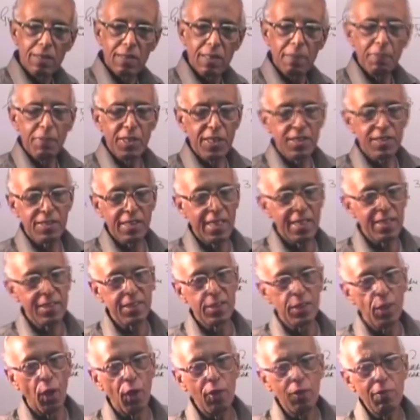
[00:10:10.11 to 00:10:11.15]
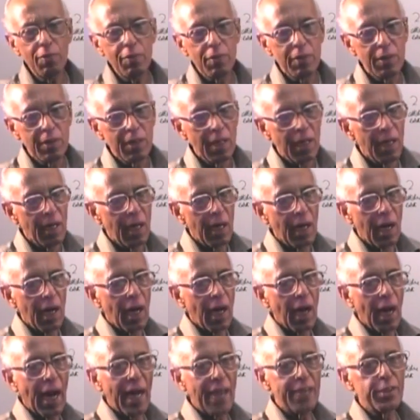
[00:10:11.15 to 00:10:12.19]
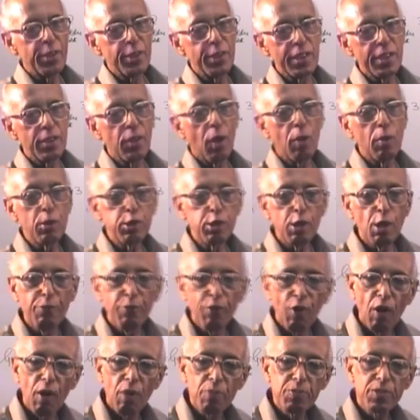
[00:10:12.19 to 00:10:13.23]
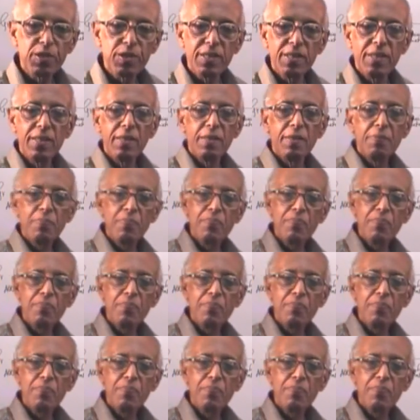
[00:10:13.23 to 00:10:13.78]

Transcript: Somebody says no, hydrogen also forms